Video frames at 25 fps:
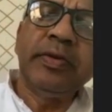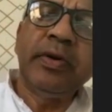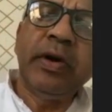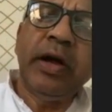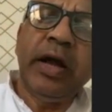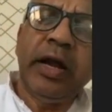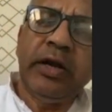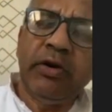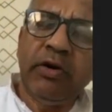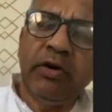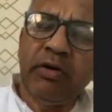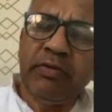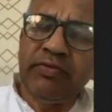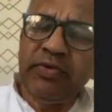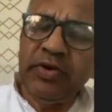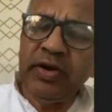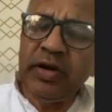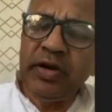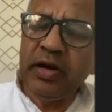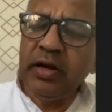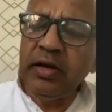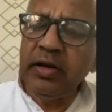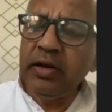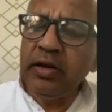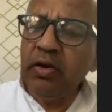Adolf
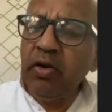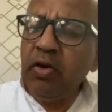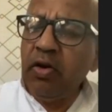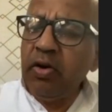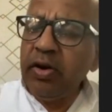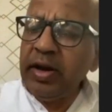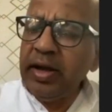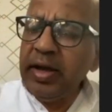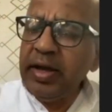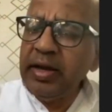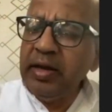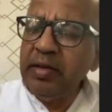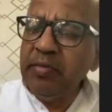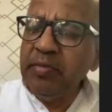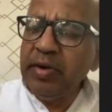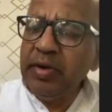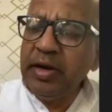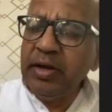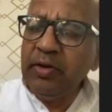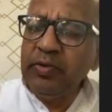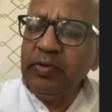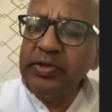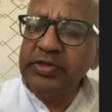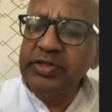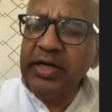Hitler or anybody
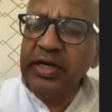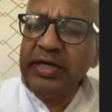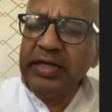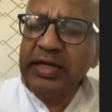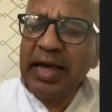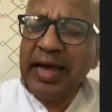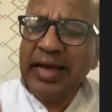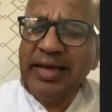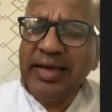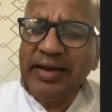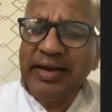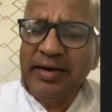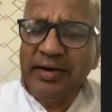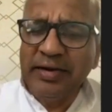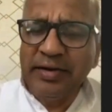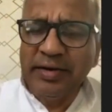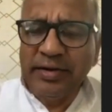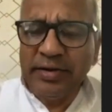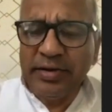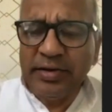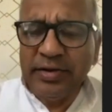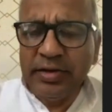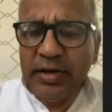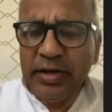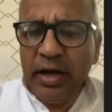who is a tyrant,
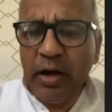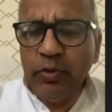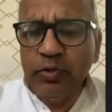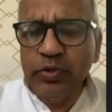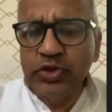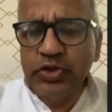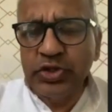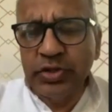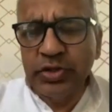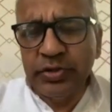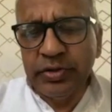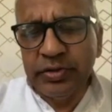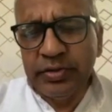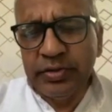counts.